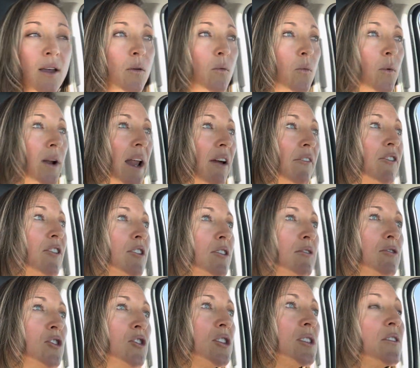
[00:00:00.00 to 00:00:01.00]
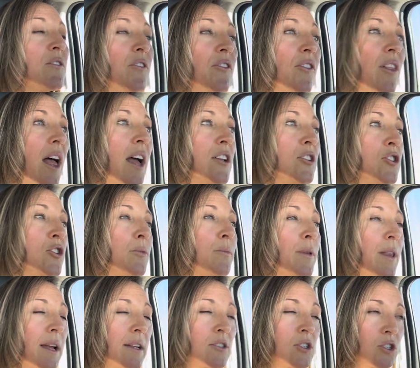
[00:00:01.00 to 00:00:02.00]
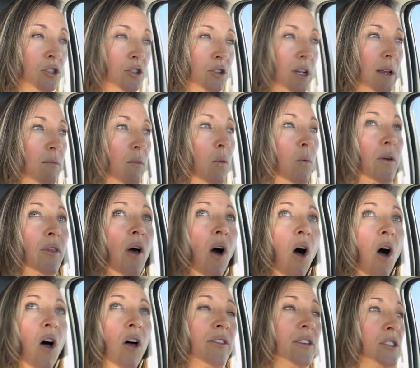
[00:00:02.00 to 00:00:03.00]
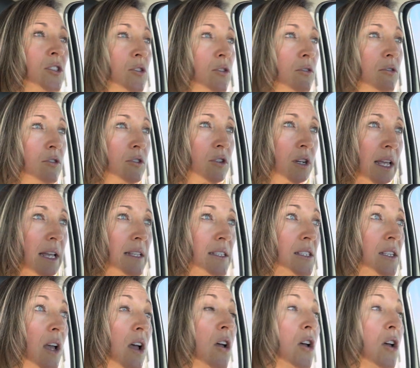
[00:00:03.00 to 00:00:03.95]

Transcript: Whenever you just flood your bloodstream with all these nutrients,